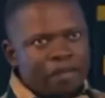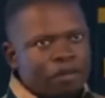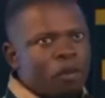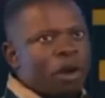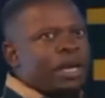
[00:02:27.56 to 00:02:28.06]

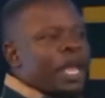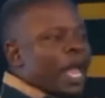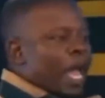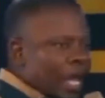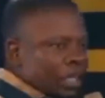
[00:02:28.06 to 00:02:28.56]
everyone
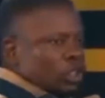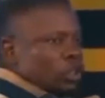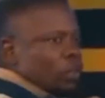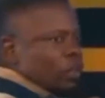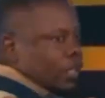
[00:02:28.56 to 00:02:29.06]
and to
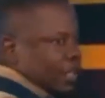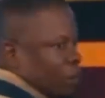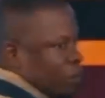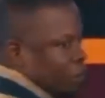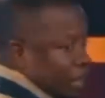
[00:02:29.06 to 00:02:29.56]
show this
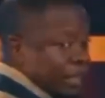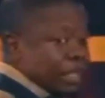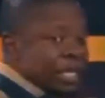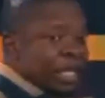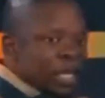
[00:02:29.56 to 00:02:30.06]
type of
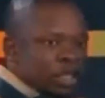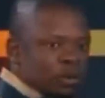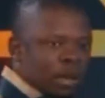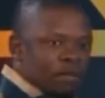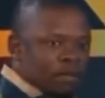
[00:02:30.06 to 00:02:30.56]
mercy
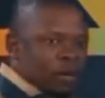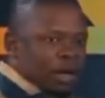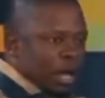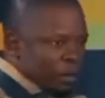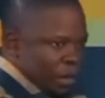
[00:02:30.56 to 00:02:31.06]
to
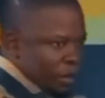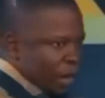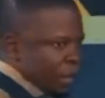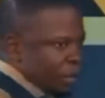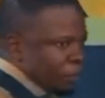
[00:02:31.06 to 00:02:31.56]
everyone. Are you here,
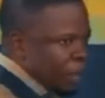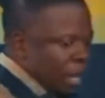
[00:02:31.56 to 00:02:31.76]
right?